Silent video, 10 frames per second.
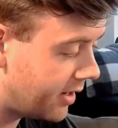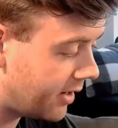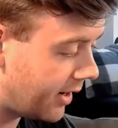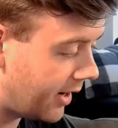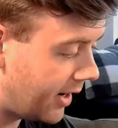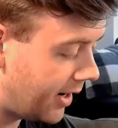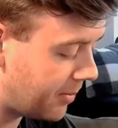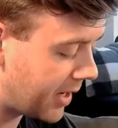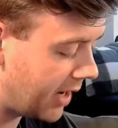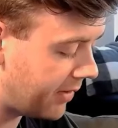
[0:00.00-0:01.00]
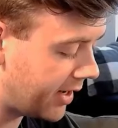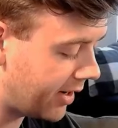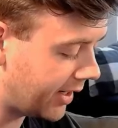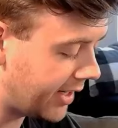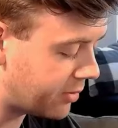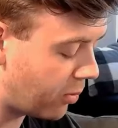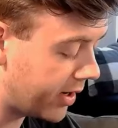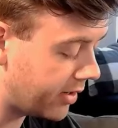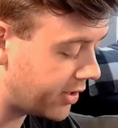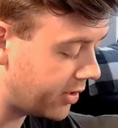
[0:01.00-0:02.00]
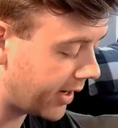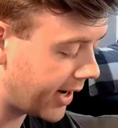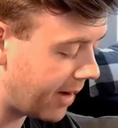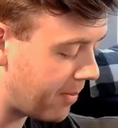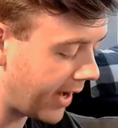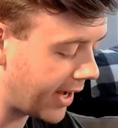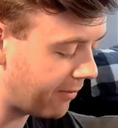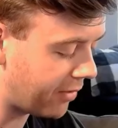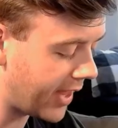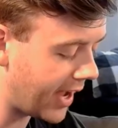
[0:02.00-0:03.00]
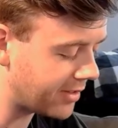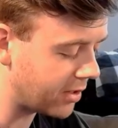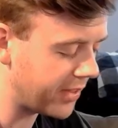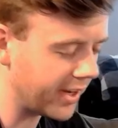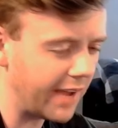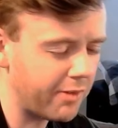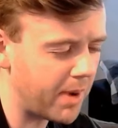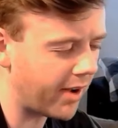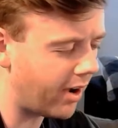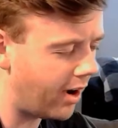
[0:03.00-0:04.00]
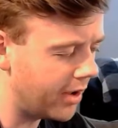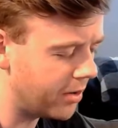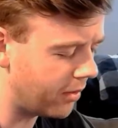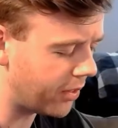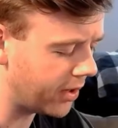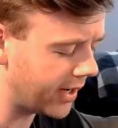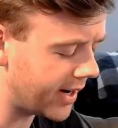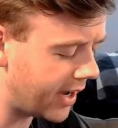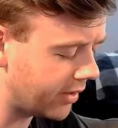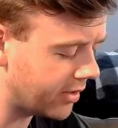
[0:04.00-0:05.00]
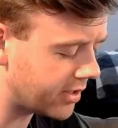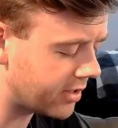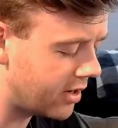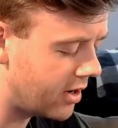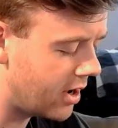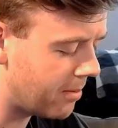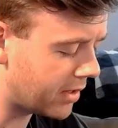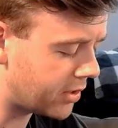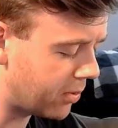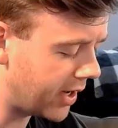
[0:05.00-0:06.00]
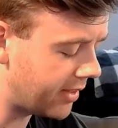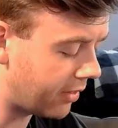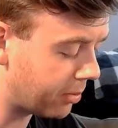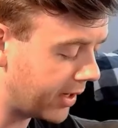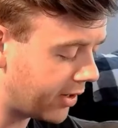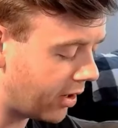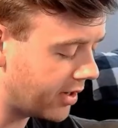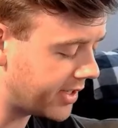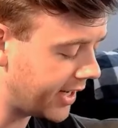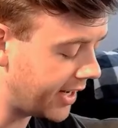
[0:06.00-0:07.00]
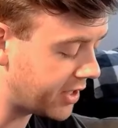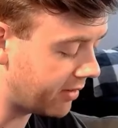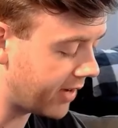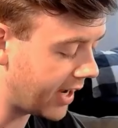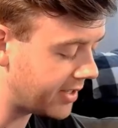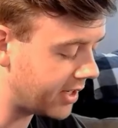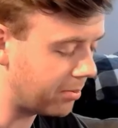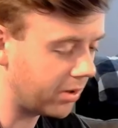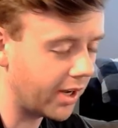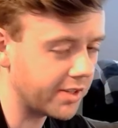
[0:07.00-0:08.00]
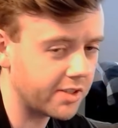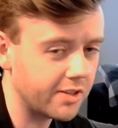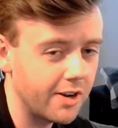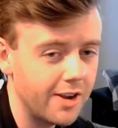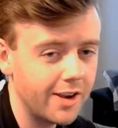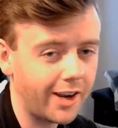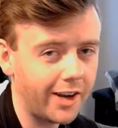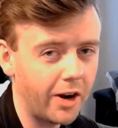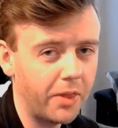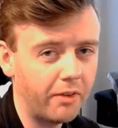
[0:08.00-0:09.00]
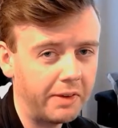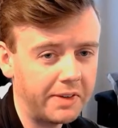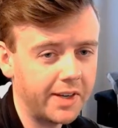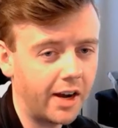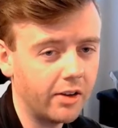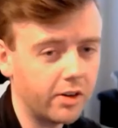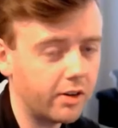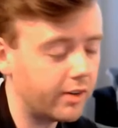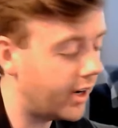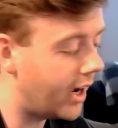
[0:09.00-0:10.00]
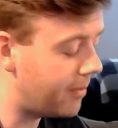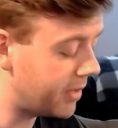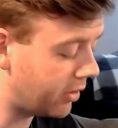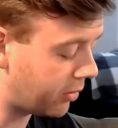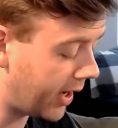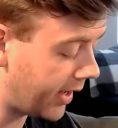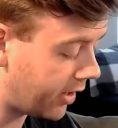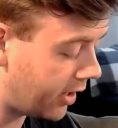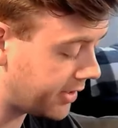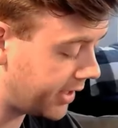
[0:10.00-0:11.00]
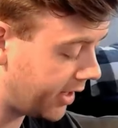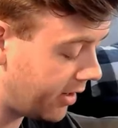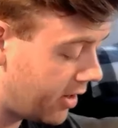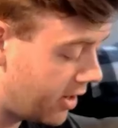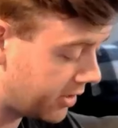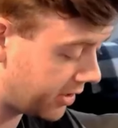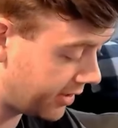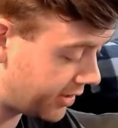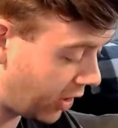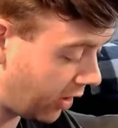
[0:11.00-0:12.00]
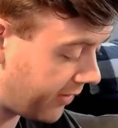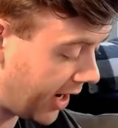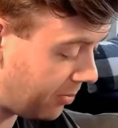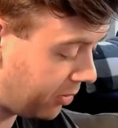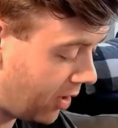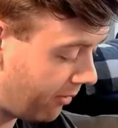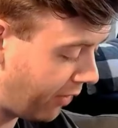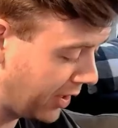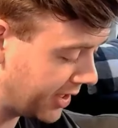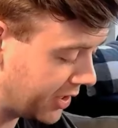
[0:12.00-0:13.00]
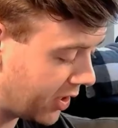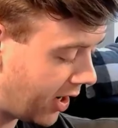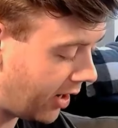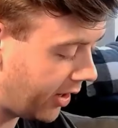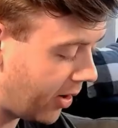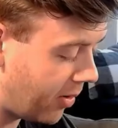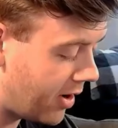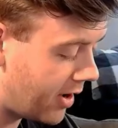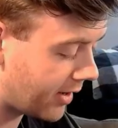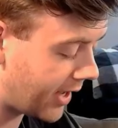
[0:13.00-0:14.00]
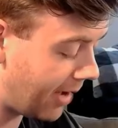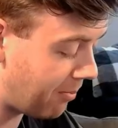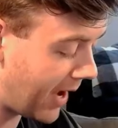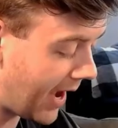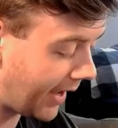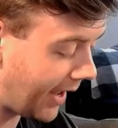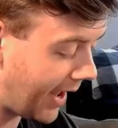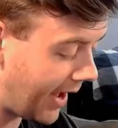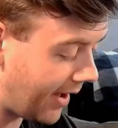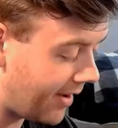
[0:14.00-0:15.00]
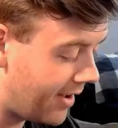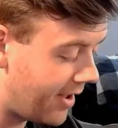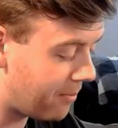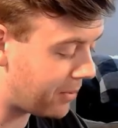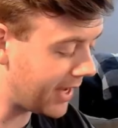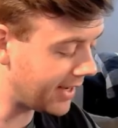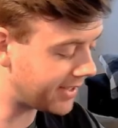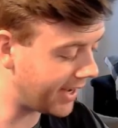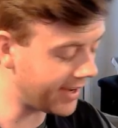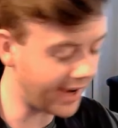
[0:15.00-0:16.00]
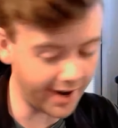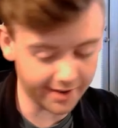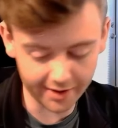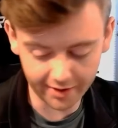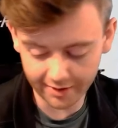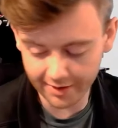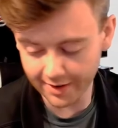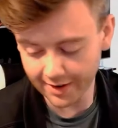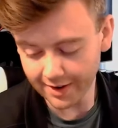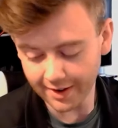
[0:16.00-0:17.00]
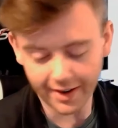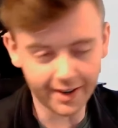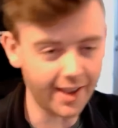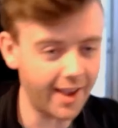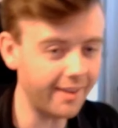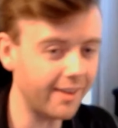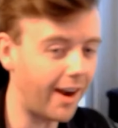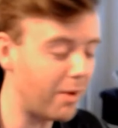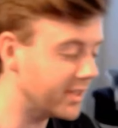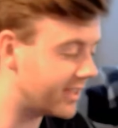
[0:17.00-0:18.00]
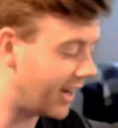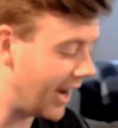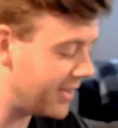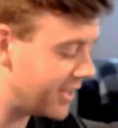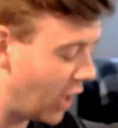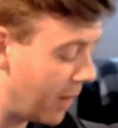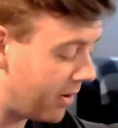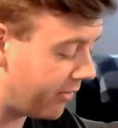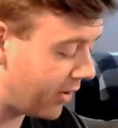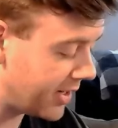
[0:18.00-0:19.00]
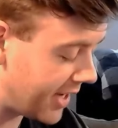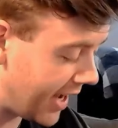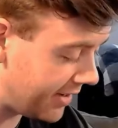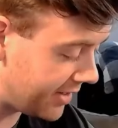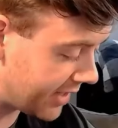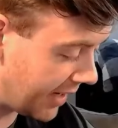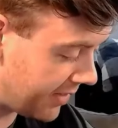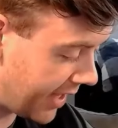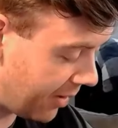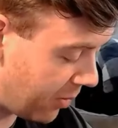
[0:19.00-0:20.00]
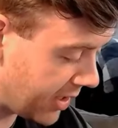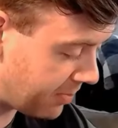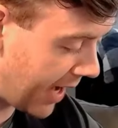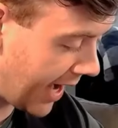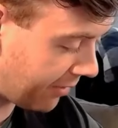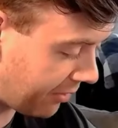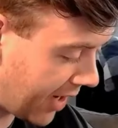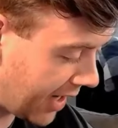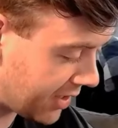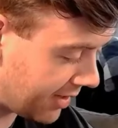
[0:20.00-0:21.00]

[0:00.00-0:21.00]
kind of in here, at least 1 or 2 to kind of make up for that. So I think I have about $130 between the 3 cards each invested, plus the $50 grading cost here. So this Dark Vileplume First Edition Holo came back a PSA 9 here. Again, I was obviously hoping for a 10, just given that it was packed fresh and it